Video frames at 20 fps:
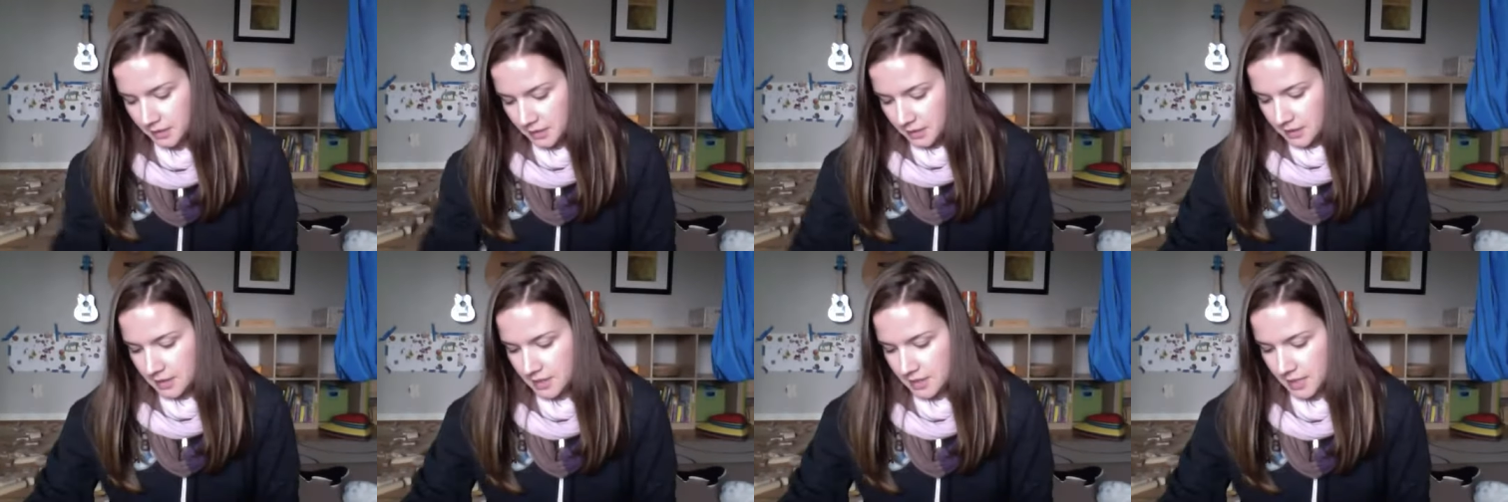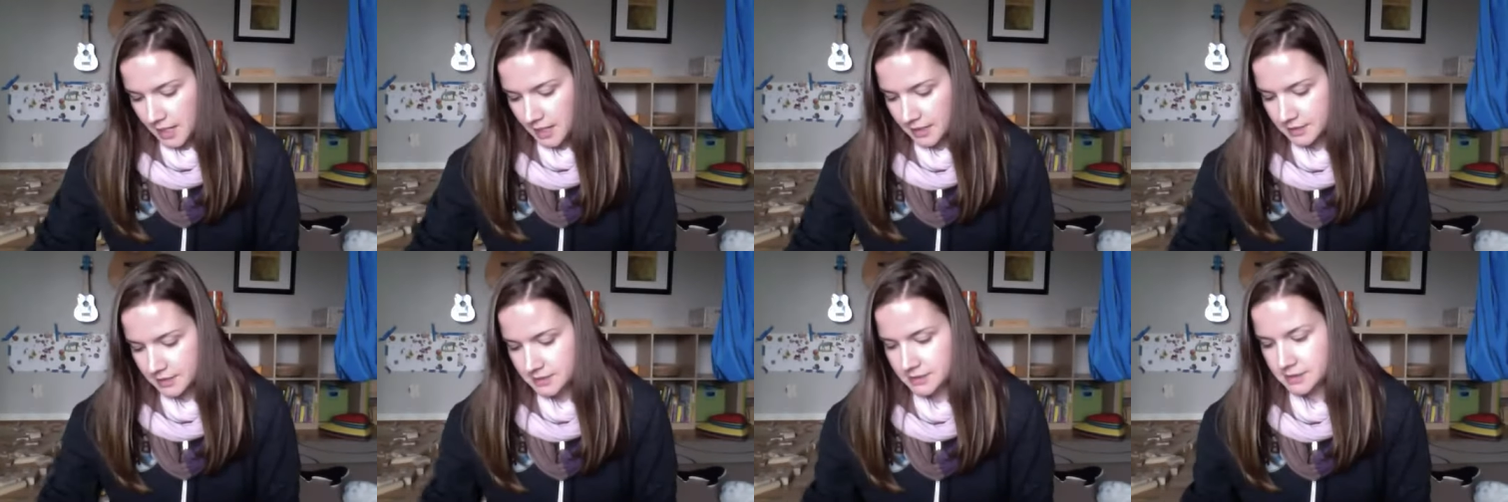
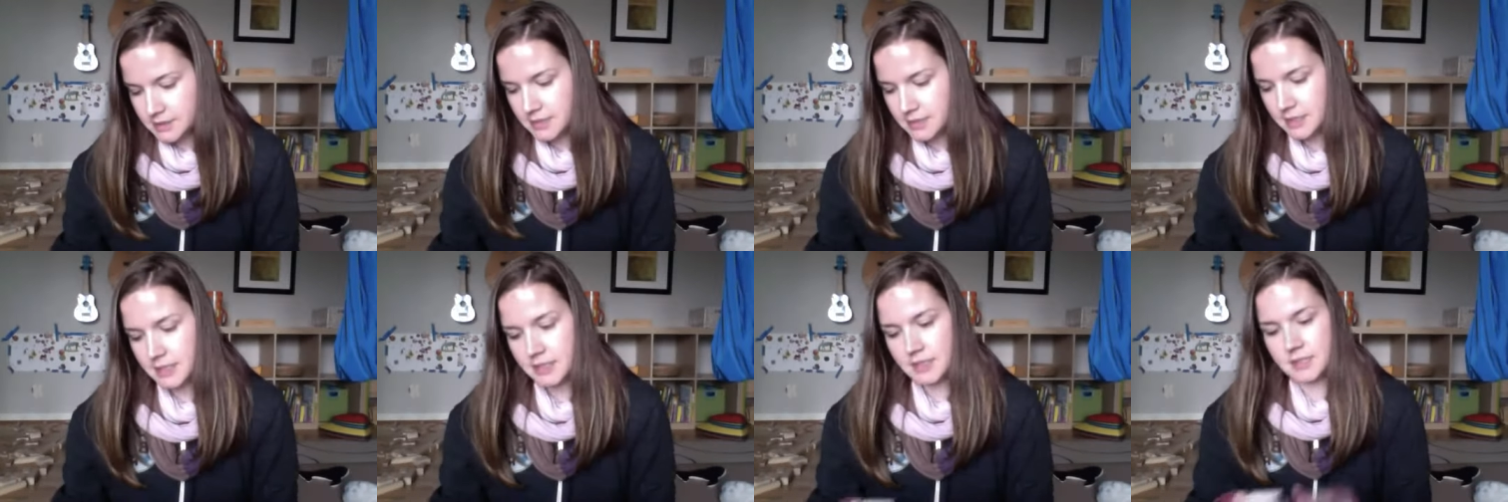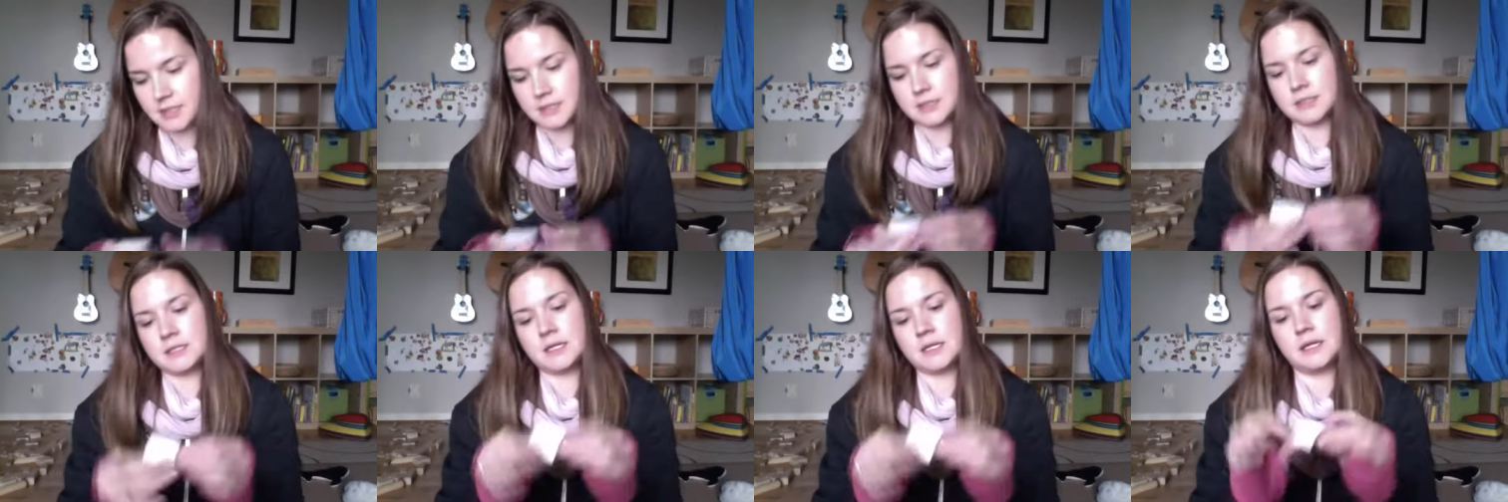Next
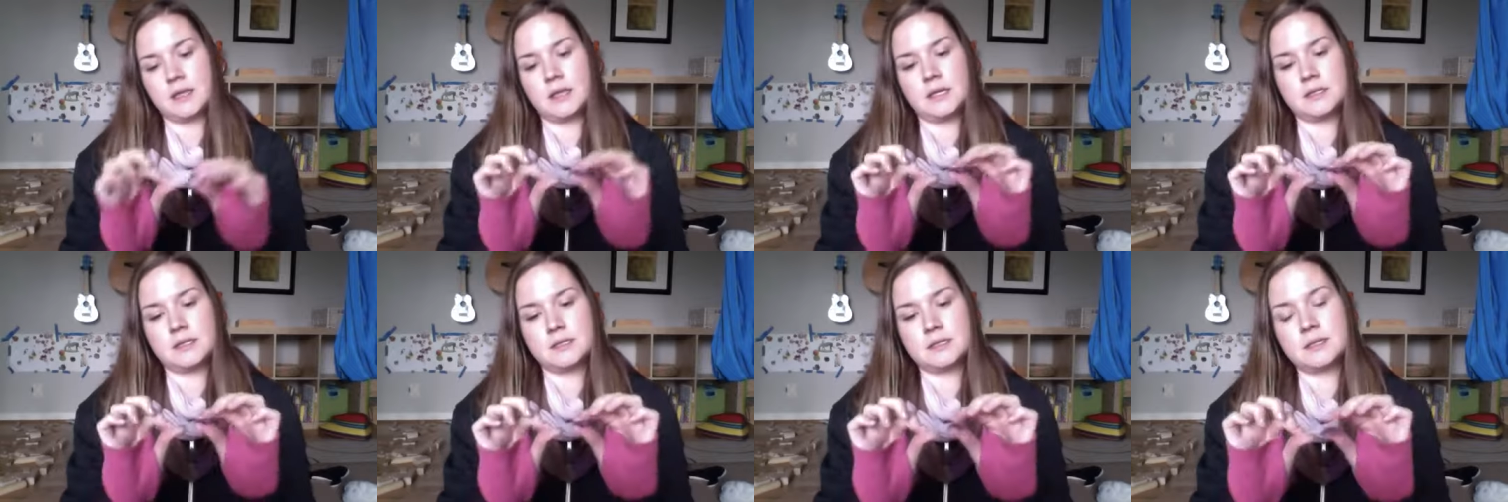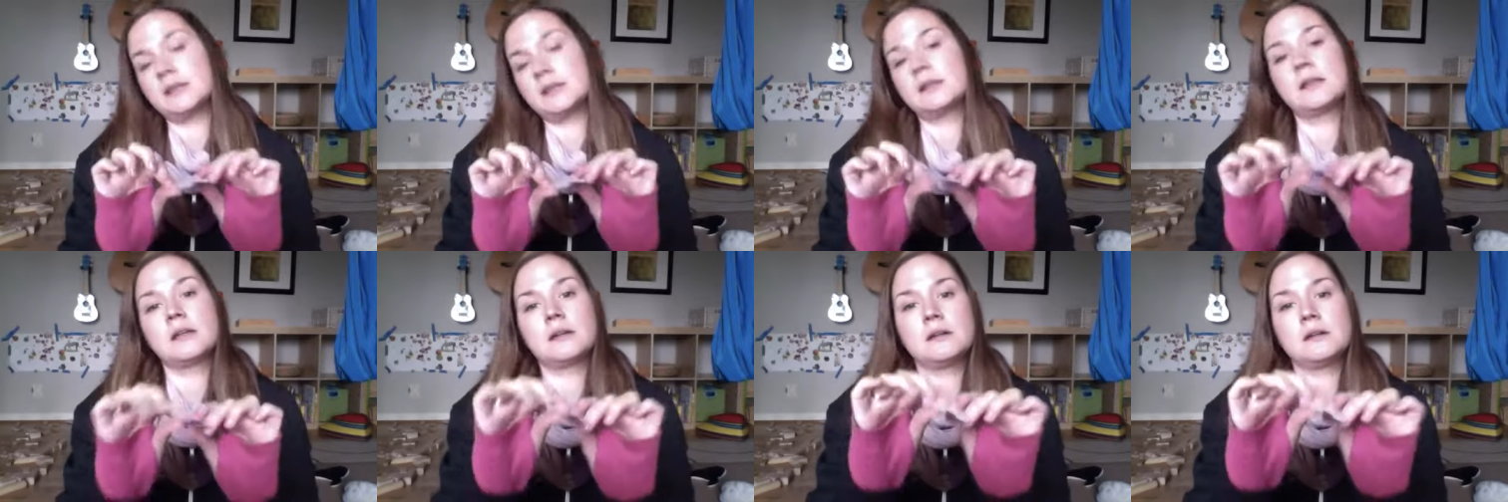is this
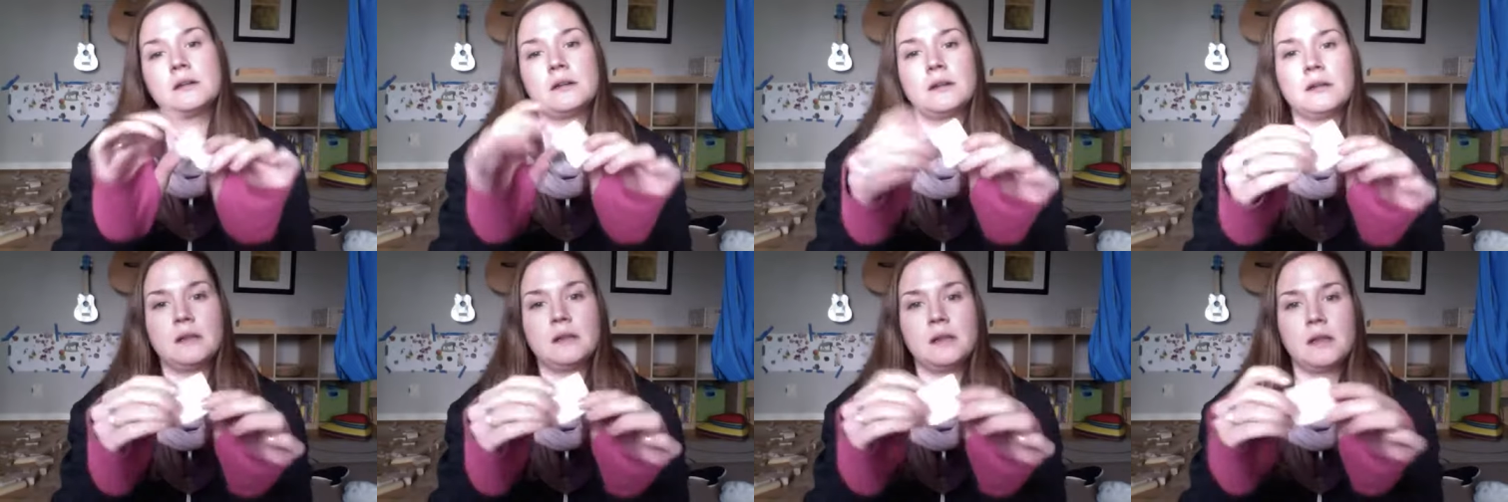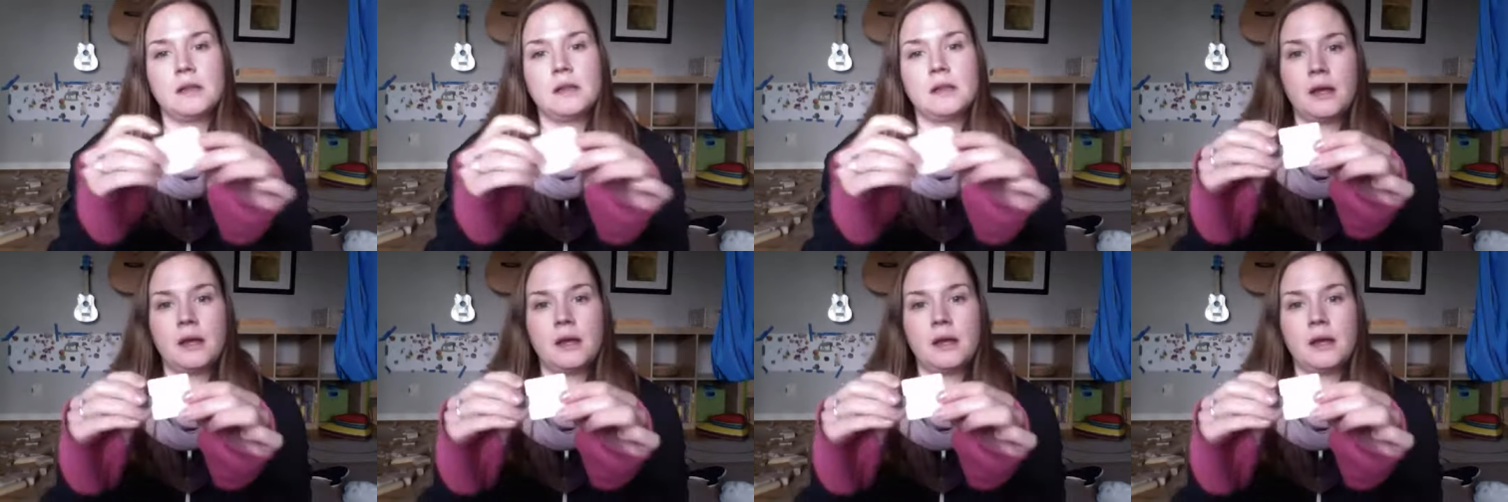little